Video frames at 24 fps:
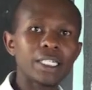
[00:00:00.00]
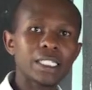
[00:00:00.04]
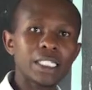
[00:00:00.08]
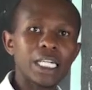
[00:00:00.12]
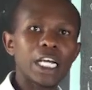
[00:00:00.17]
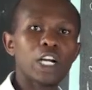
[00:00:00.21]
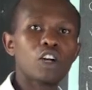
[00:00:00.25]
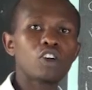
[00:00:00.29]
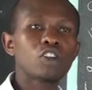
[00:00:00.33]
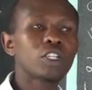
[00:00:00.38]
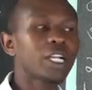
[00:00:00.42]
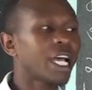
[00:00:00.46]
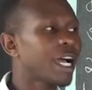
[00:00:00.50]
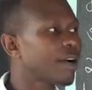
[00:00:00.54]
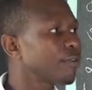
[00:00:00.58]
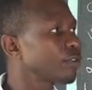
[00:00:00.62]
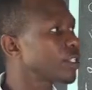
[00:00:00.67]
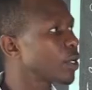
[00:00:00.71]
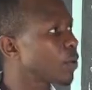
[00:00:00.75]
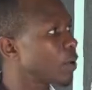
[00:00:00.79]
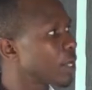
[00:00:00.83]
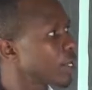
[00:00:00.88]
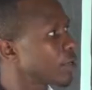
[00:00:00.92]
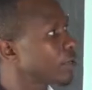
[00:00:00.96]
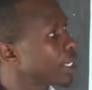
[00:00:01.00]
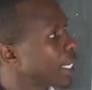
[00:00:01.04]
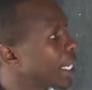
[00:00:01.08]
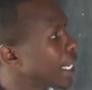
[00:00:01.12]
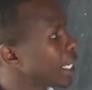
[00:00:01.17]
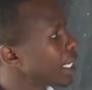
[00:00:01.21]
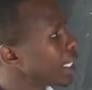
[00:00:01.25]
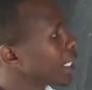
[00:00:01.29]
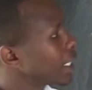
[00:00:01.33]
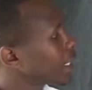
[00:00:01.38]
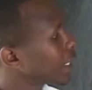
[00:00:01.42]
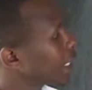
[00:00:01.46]
later on after one
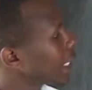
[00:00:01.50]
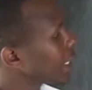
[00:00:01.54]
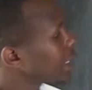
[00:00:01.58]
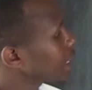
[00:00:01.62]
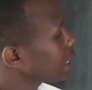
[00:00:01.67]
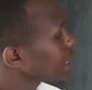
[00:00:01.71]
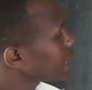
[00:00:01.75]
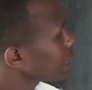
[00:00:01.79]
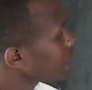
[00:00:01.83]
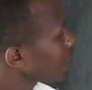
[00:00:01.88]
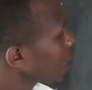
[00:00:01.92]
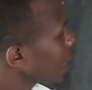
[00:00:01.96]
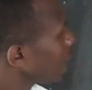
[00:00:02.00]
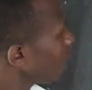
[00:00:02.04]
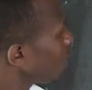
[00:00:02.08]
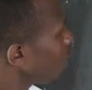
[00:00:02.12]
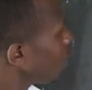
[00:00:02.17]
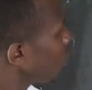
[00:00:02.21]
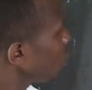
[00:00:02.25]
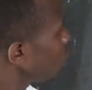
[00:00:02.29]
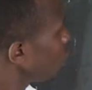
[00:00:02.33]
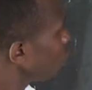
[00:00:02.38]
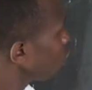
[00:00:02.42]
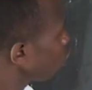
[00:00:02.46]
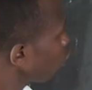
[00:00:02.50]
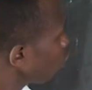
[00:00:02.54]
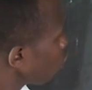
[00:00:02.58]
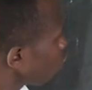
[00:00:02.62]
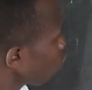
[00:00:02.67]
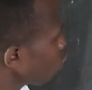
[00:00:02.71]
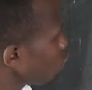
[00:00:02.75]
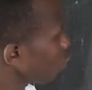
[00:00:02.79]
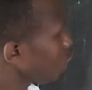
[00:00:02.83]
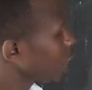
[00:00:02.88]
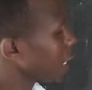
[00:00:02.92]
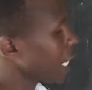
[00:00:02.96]
year, that is now
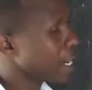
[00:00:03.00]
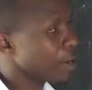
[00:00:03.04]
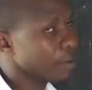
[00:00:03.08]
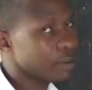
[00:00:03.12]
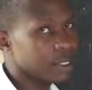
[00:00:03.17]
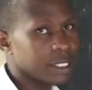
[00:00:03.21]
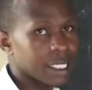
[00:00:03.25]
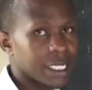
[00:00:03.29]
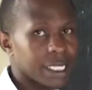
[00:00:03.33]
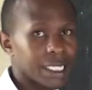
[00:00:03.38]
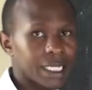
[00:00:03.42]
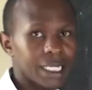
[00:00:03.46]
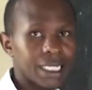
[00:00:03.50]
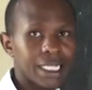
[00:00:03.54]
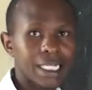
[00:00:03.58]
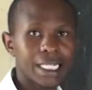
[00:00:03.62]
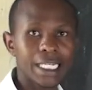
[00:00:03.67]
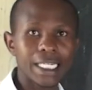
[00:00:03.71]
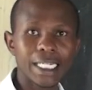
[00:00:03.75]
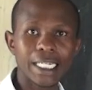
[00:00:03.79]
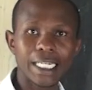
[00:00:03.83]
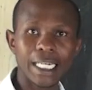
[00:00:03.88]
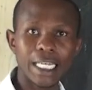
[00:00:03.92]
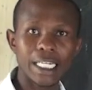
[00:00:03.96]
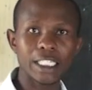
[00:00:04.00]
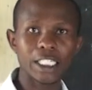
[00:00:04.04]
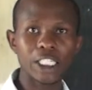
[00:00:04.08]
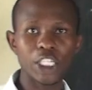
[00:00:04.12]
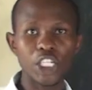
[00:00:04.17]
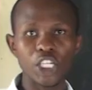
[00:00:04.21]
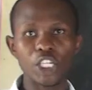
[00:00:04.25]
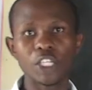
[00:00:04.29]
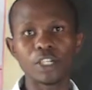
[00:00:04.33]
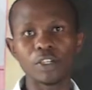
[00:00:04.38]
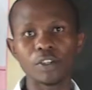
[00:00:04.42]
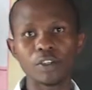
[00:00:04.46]

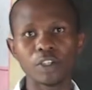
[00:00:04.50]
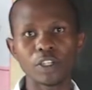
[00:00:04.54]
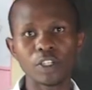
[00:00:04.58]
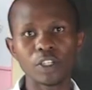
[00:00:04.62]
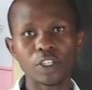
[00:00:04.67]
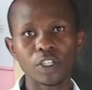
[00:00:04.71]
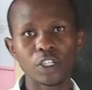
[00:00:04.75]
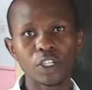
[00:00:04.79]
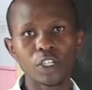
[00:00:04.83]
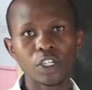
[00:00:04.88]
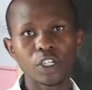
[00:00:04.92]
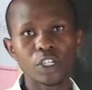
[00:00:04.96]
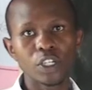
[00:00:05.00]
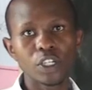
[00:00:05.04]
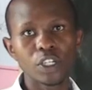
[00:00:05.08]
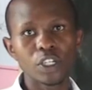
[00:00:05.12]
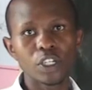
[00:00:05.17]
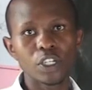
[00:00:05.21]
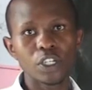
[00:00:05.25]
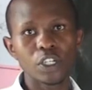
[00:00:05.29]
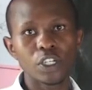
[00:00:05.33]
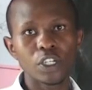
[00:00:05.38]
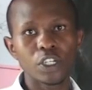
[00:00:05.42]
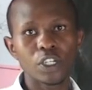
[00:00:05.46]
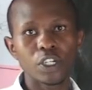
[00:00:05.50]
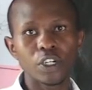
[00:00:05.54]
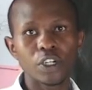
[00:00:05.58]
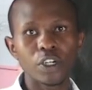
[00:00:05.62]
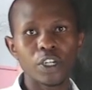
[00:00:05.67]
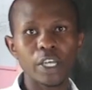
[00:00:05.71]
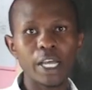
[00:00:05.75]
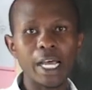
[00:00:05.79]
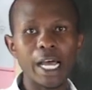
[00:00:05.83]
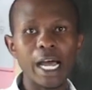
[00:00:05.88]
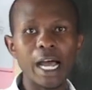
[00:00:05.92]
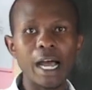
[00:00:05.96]
2019.
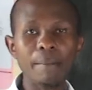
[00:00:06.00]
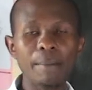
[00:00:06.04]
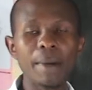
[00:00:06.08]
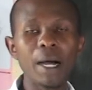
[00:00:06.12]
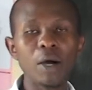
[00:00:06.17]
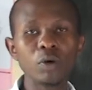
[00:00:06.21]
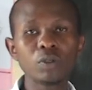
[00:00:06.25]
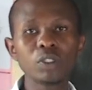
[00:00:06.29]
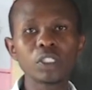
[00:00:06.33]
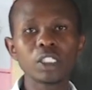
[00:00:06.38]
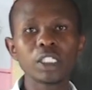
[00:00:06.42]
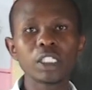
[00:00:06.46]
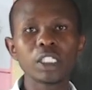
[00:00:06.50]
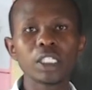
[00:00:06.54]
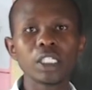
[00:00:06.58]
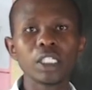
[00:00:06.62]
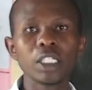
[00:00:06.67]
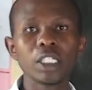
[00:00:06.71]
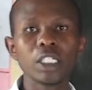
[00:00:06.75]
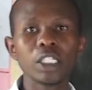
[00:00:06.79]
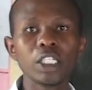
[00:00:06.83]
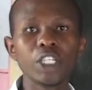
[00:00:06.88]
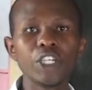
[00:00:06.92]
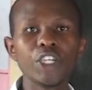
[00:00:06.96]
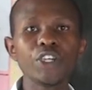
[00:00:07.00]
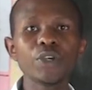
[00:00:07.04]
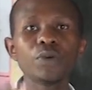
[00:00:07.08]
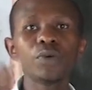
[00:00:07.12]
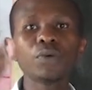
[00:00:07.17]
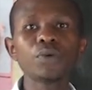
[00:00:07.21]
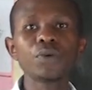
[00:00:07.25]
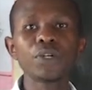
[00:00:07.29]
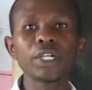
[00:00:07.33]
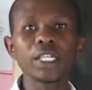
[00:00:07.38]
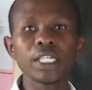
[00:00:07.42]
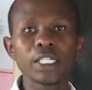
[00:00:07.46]
Their amount
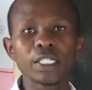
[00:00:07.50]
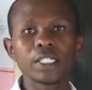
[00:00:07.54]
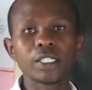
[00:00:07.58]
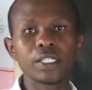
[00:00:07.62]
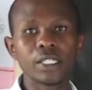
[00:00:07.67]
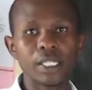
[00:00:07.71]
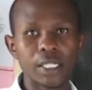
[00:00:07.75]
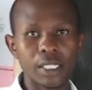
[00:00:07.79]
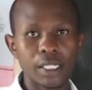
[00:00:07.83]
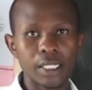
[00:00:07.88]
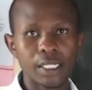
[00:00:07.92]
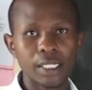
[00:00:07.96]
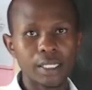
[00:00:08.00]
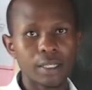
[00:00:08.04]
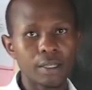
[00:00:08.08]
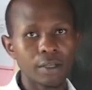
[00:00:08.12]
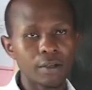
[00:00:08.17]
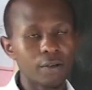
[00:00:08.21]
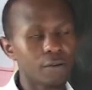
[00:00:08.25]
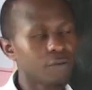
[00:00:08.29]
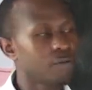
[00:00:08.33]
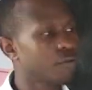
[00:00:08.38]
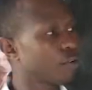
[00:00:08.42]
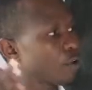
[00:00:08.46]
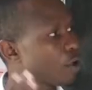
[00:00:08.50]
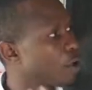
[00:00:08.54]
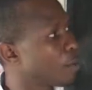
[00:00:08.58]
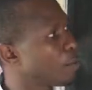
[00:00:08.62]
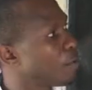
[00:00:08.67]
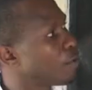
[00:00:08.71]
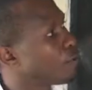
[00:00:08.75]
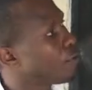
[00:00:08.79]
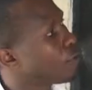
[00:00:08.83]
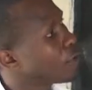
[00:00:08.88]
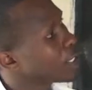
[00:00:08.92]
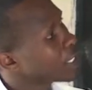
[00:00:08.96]
increased
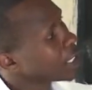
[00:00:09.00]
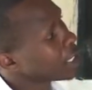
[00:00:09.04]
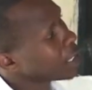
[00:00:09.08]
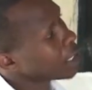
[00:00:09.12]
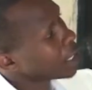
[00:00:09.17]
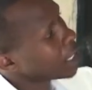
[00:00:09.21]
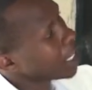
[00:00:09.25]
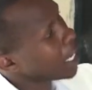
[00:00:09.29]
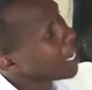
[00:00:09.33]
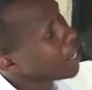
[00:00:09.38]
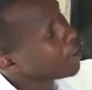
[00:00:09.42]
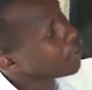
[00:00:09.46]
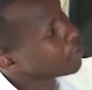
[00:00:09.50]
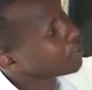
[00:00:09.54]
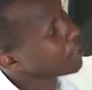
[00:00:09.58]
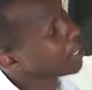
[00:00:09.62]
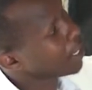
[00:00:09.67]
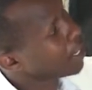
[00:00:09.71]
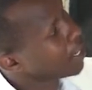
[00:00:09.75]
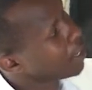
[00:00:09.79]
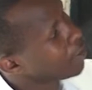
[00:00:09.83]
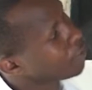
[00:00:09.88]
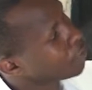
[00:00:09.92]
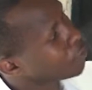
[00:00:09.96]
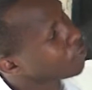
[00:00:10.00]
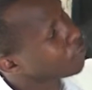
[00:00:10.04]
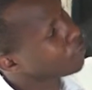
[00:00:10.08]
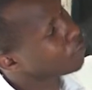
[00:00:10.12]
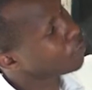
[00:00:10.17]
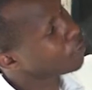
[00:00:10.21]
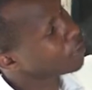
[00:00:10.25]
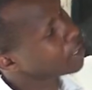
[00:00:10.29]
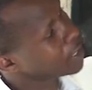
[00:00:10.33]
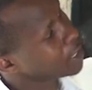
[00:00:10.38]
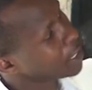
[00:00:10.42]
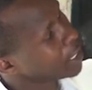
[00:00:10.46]
from 40, uh,
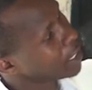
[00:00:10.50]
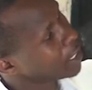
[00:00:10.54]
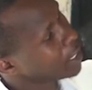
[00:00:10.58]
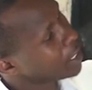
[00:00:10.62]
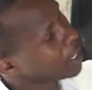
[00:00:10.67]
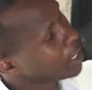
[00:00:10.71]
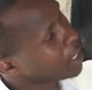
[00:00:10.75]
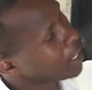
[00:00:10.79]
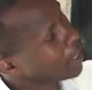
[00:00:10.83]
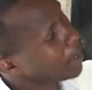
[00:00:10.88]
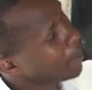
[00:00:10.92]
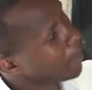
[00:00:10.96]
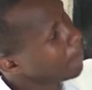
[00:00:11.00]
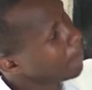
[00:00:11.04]
from 40